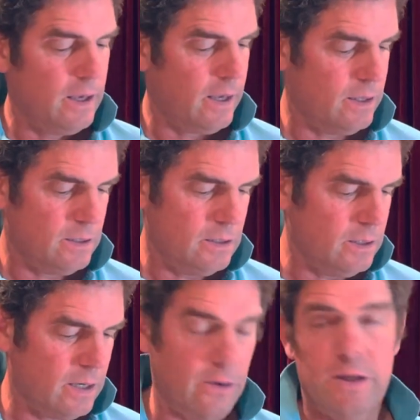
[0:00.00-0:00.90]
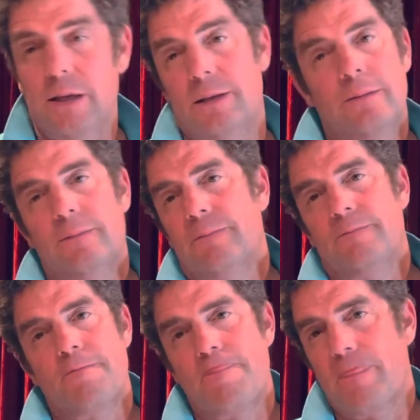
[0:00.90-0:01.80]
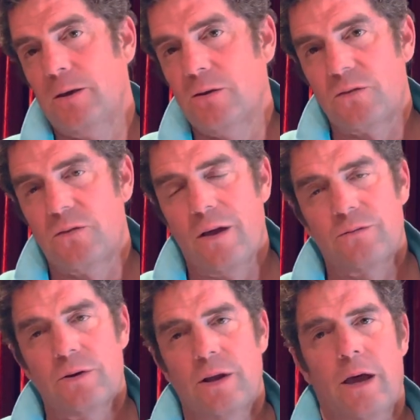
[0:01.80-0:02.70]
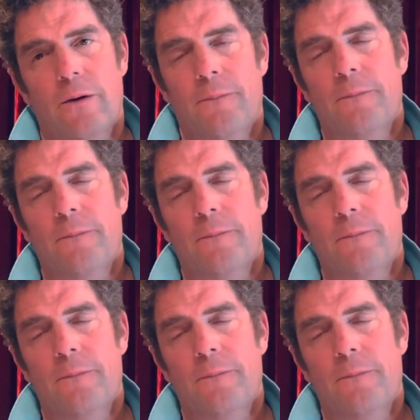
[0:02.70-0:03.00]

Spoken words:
and you just never know.